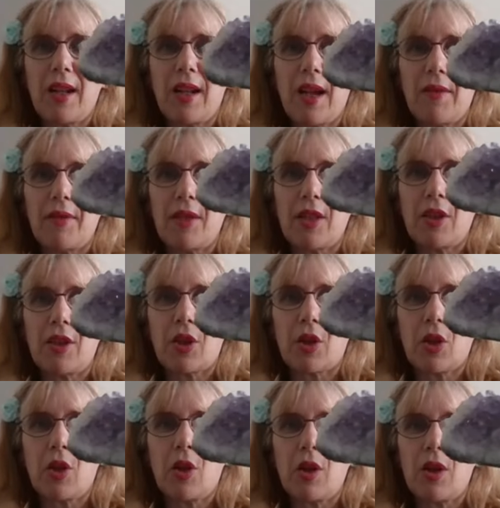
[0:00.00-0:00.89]
the
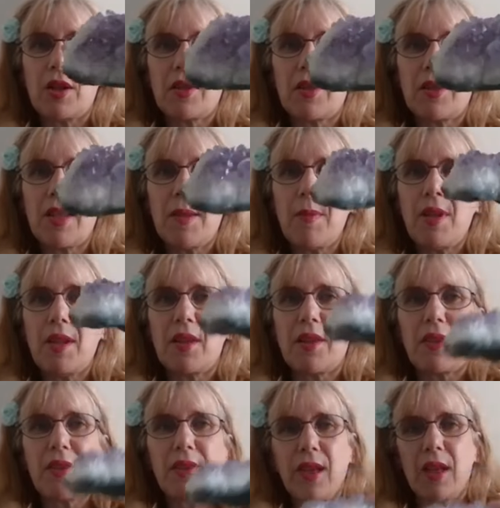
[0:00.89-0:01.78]
lavender colour,
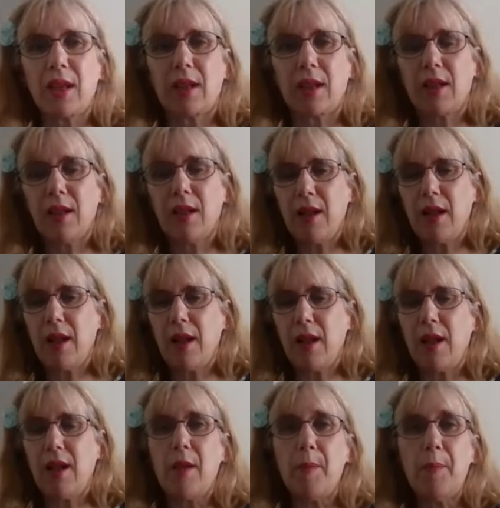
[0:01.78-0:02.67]
similar thing.
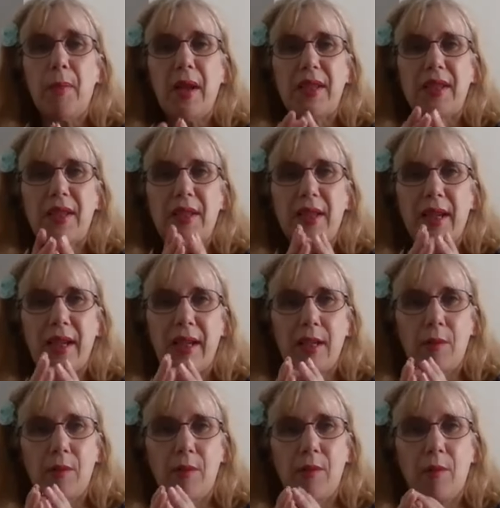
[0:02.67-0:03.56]
Uh,
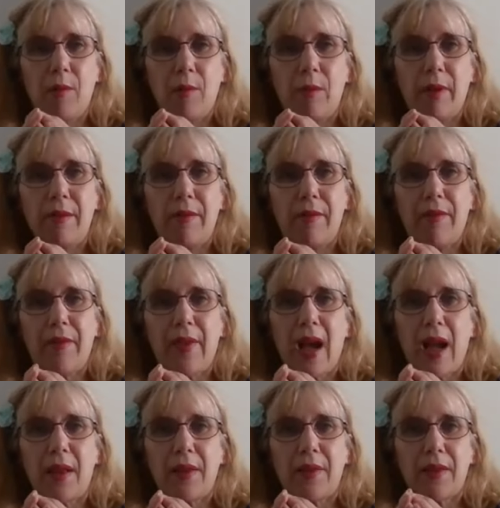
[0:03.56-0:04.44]
meditate with
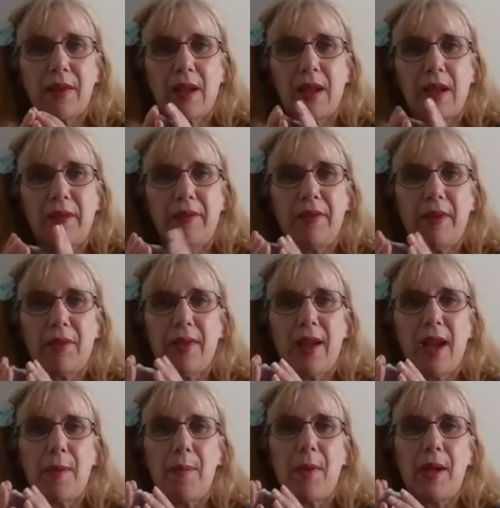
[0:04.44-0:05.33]
that. I feel
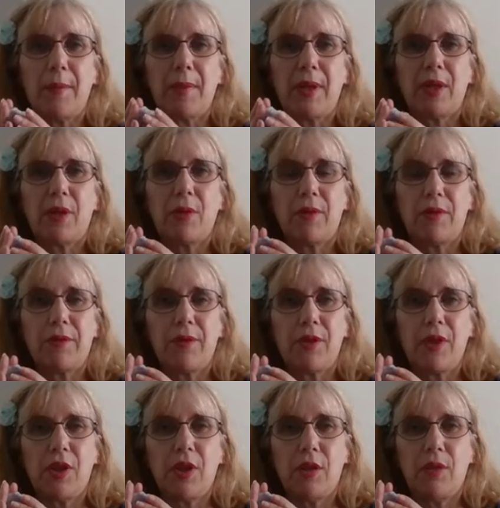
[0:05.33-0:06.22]
that might be good
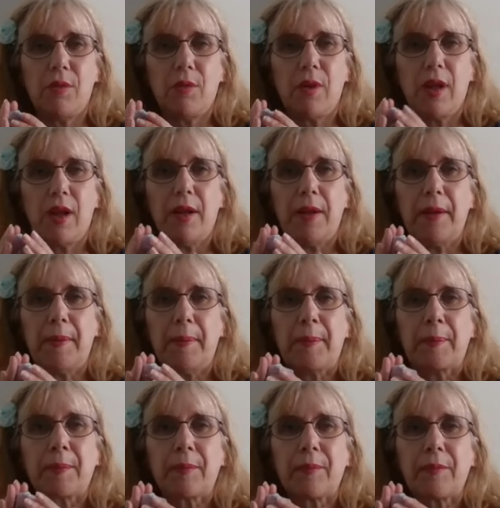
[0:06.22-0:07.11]
for you
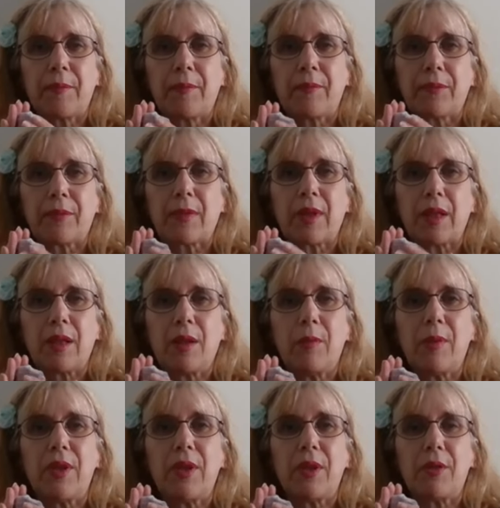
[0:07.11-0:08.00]
um,
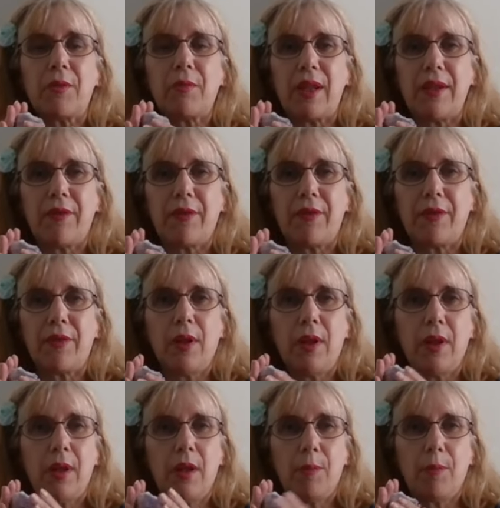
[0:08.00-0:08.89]
with the grief
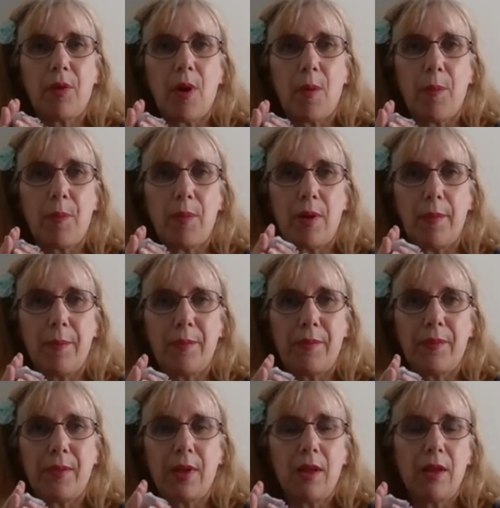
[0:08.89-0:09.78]

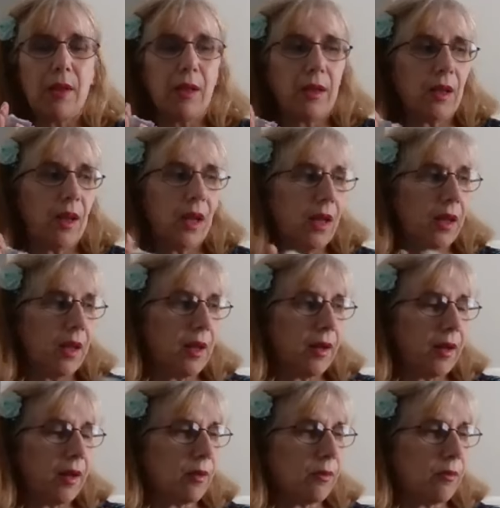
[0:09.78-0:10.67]
problem.
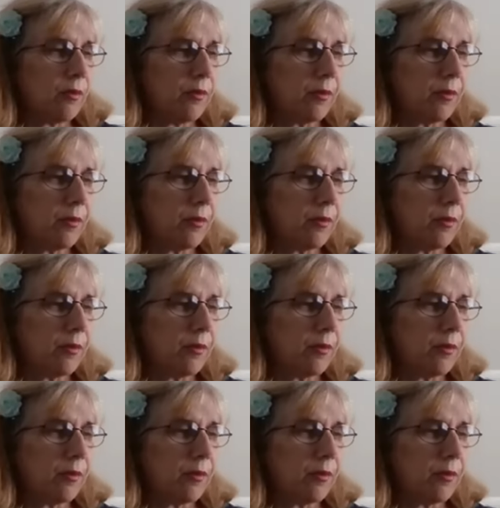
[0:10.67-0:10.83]
Uh,